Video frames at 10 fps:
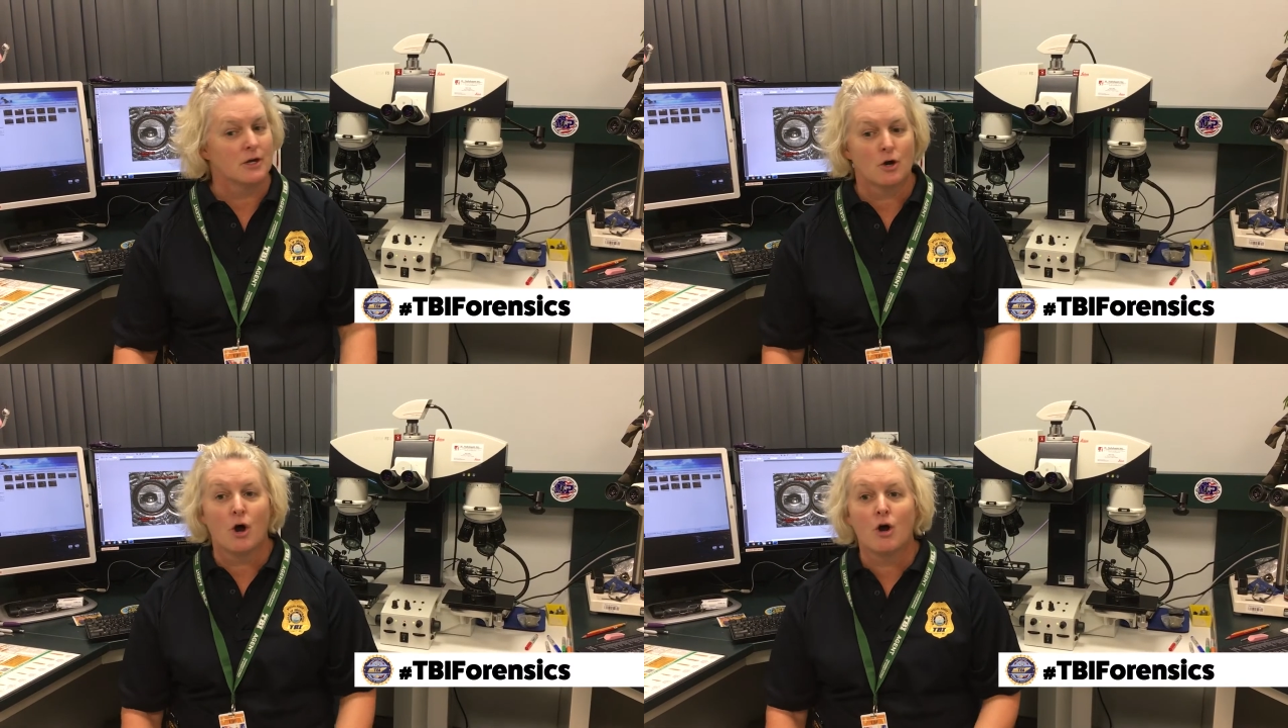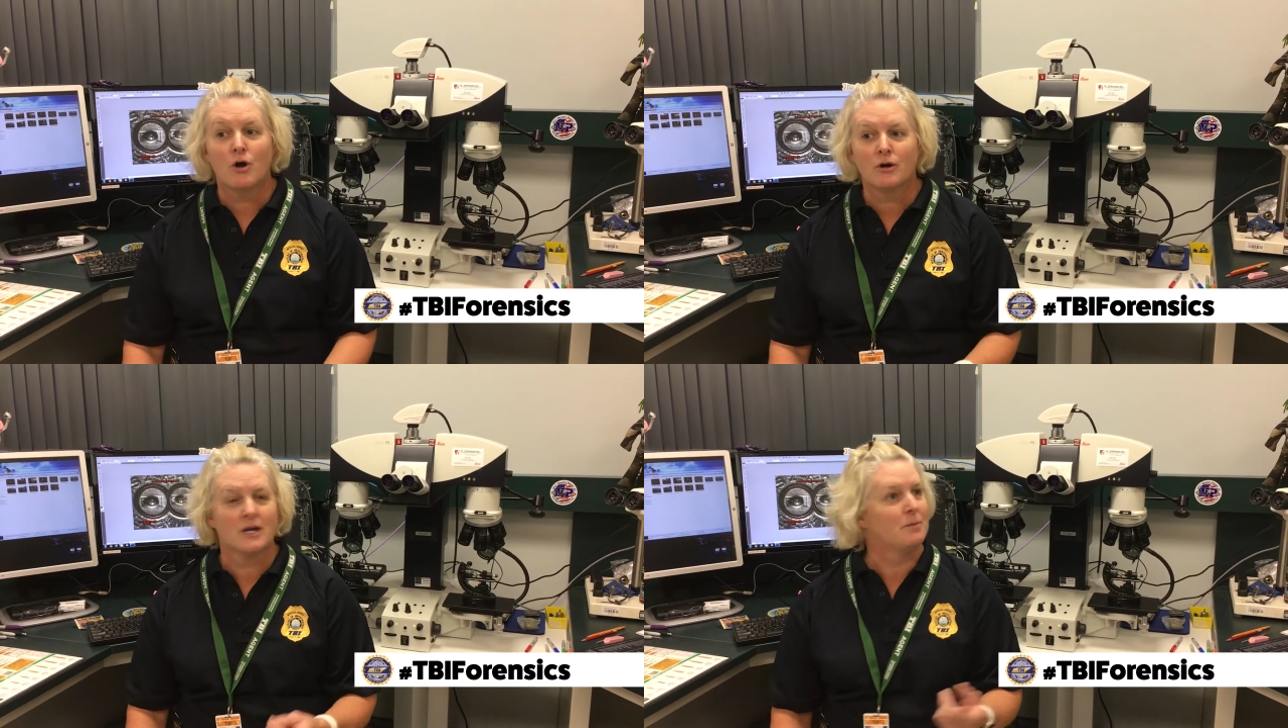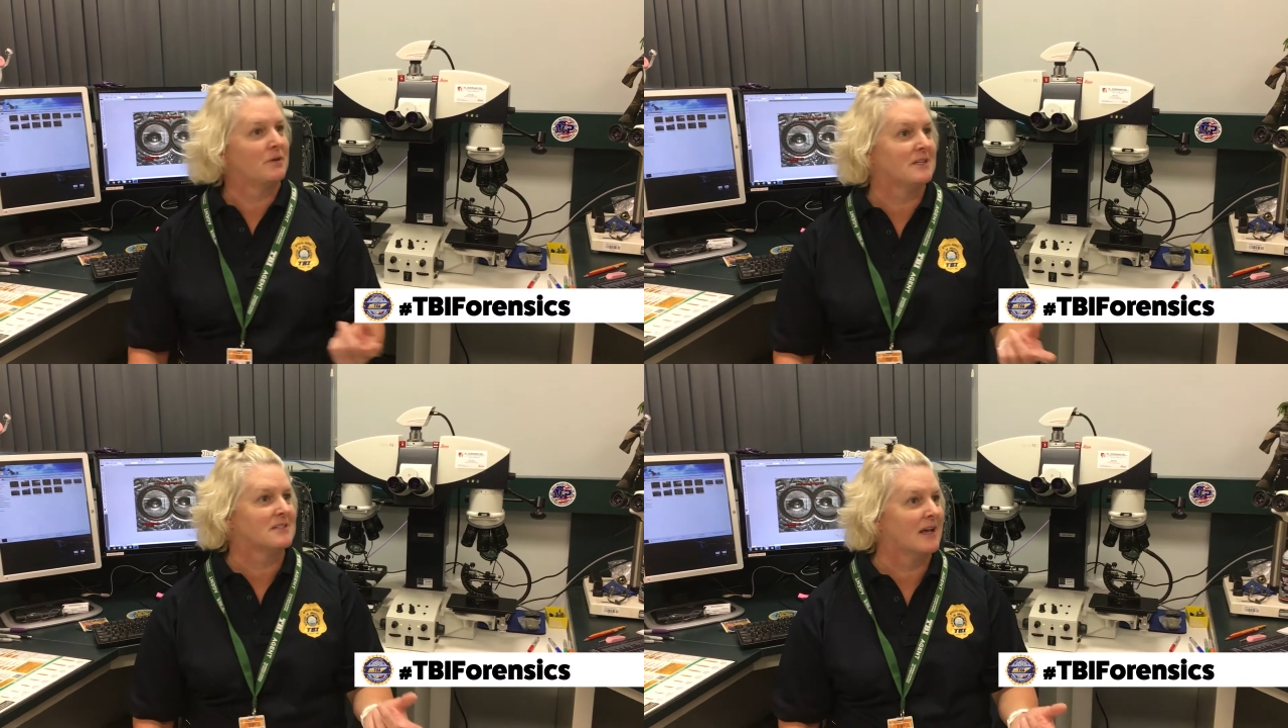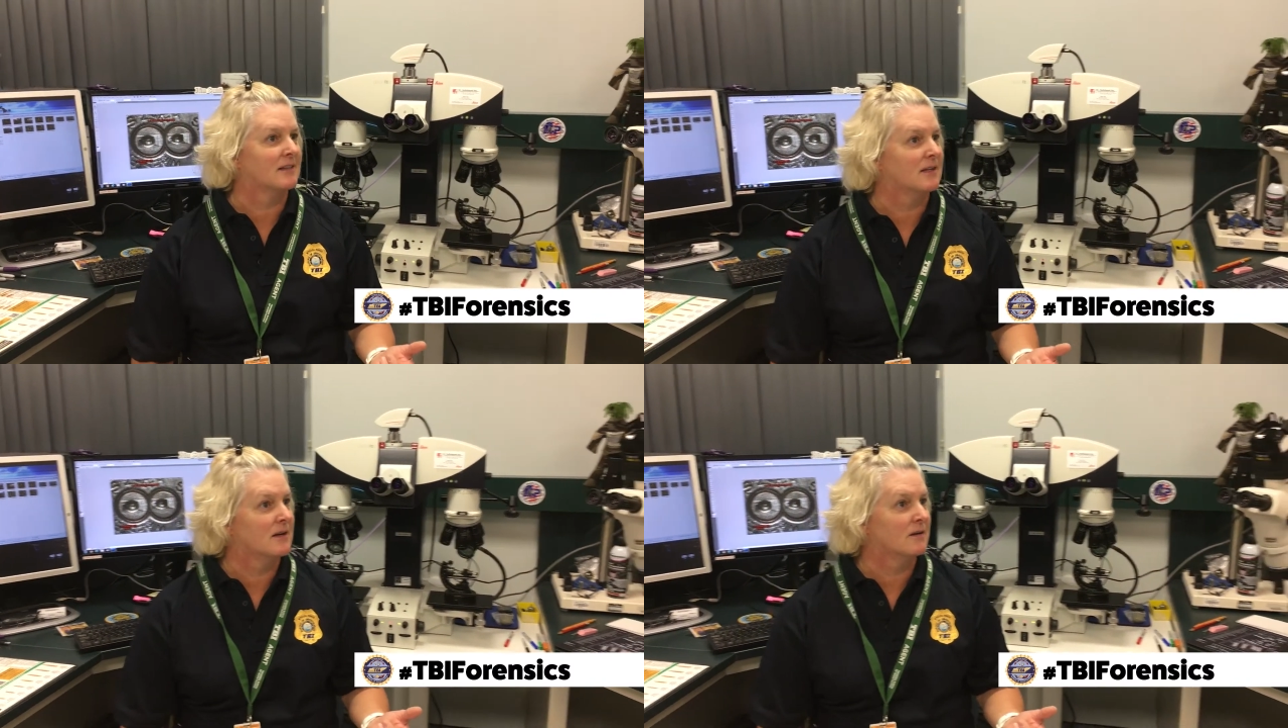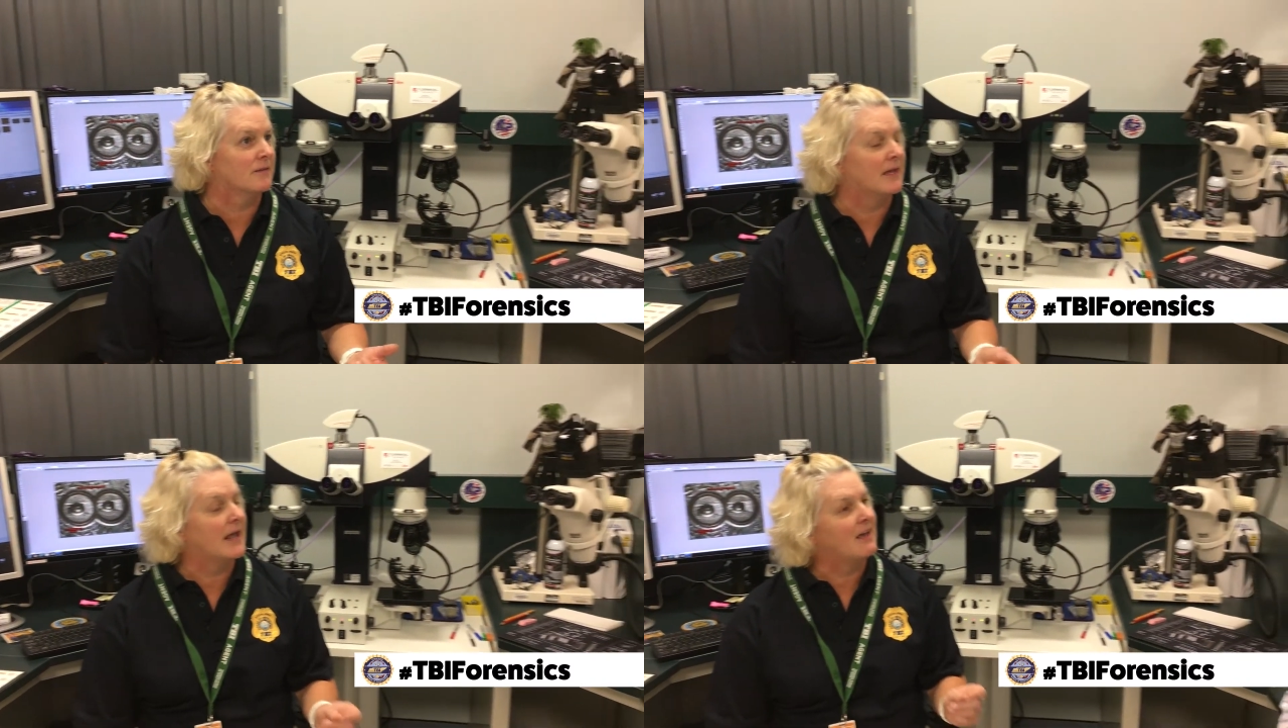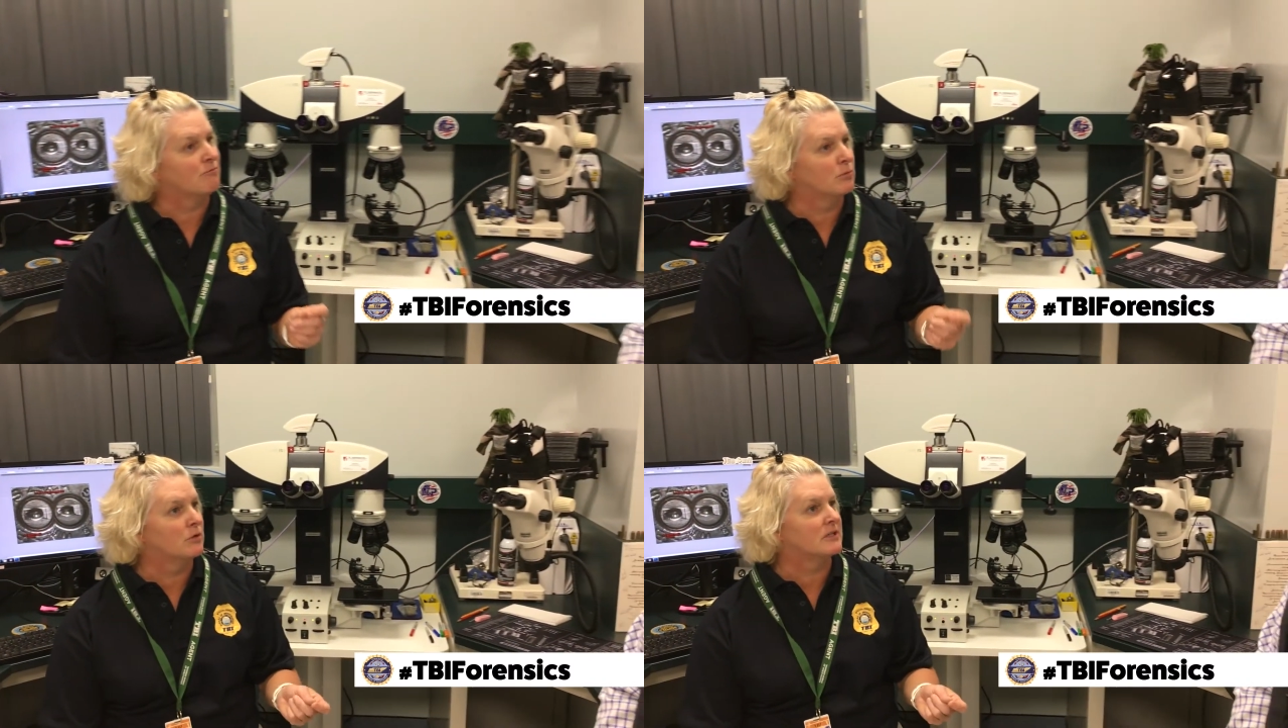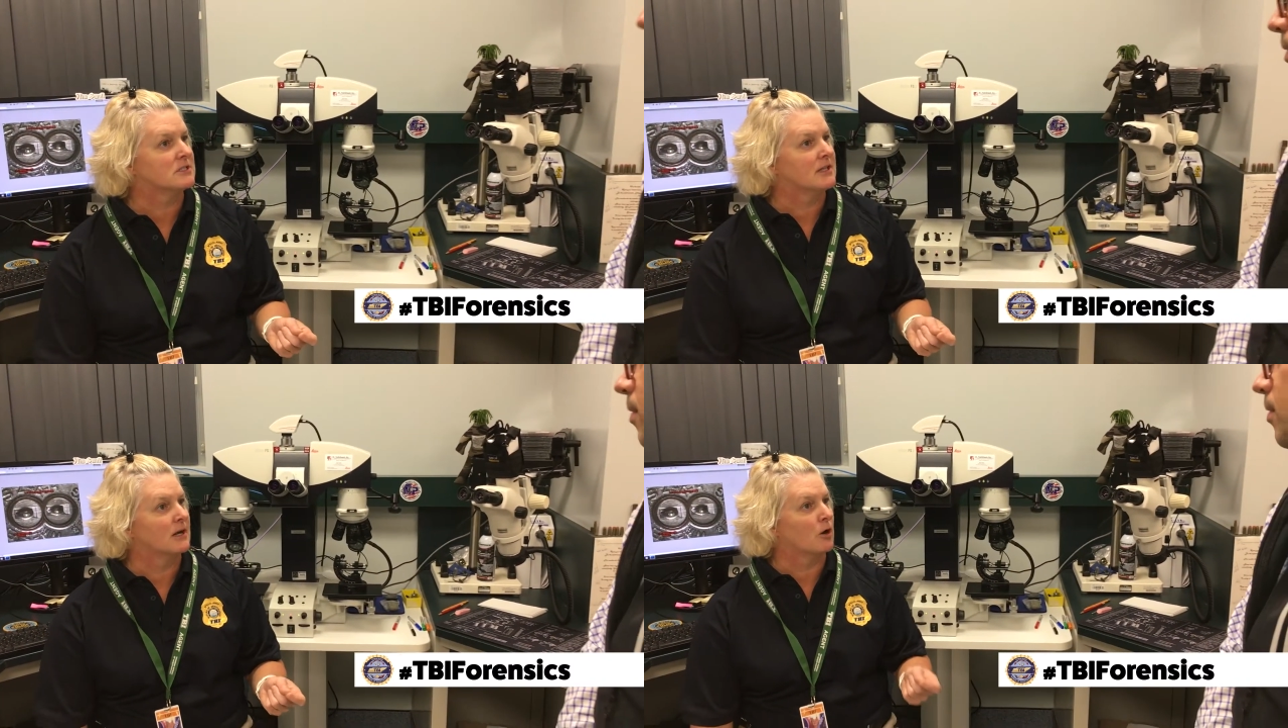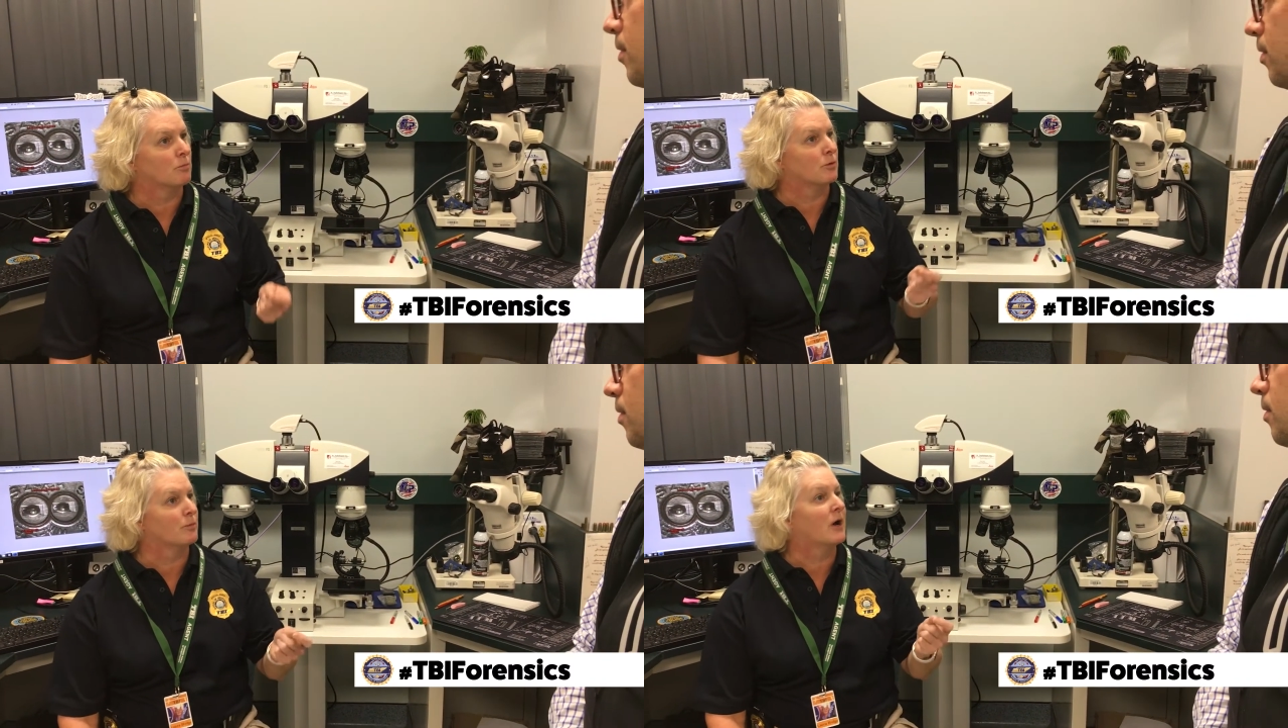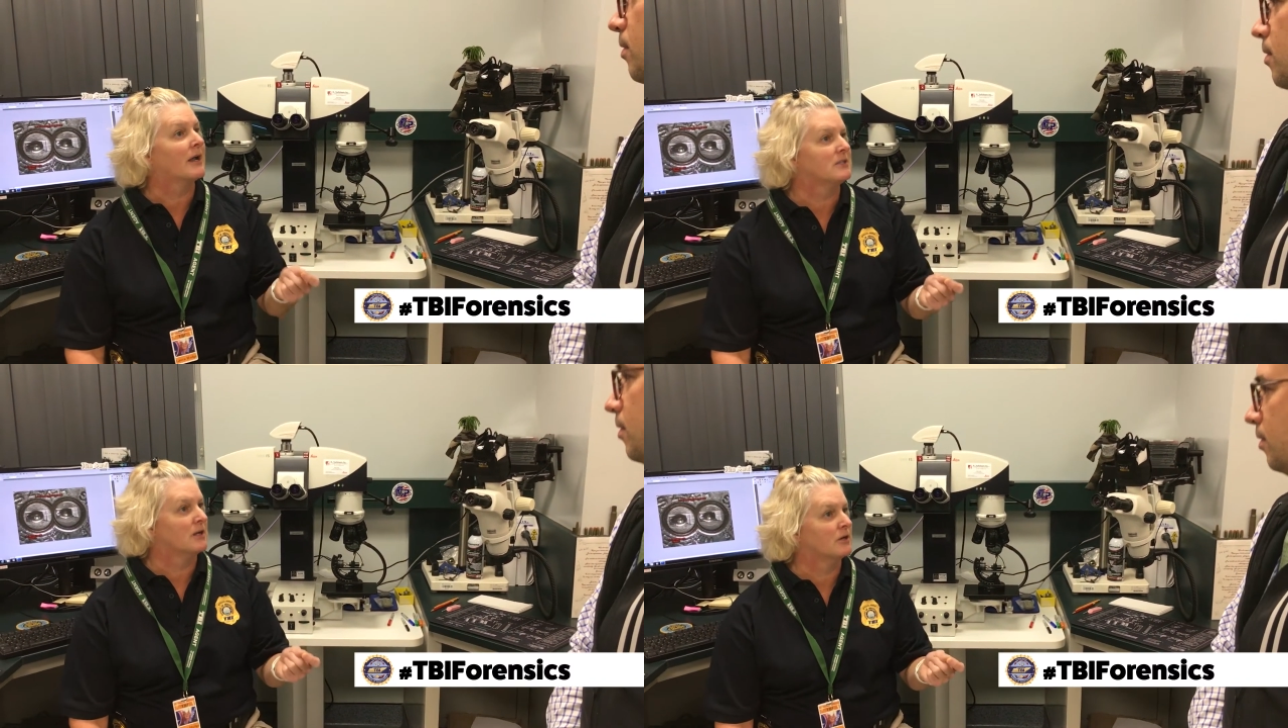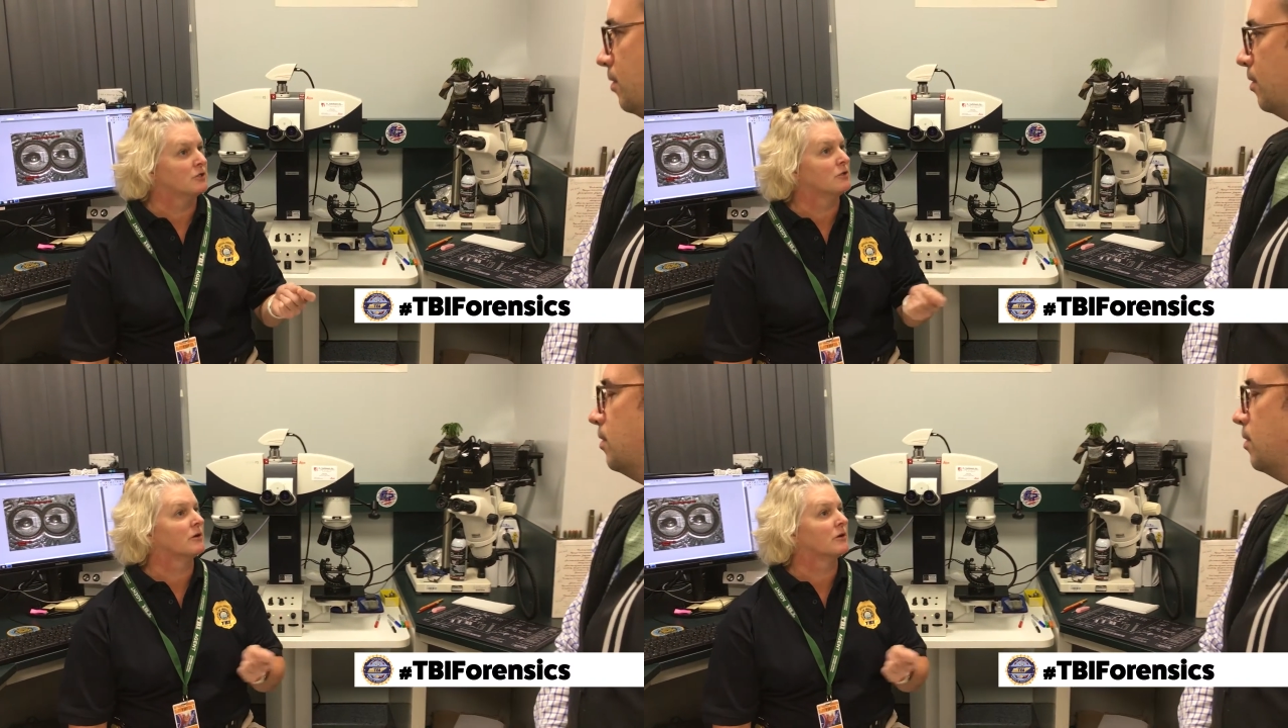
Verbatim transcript: There are companies out there that have bullets that are proprietary to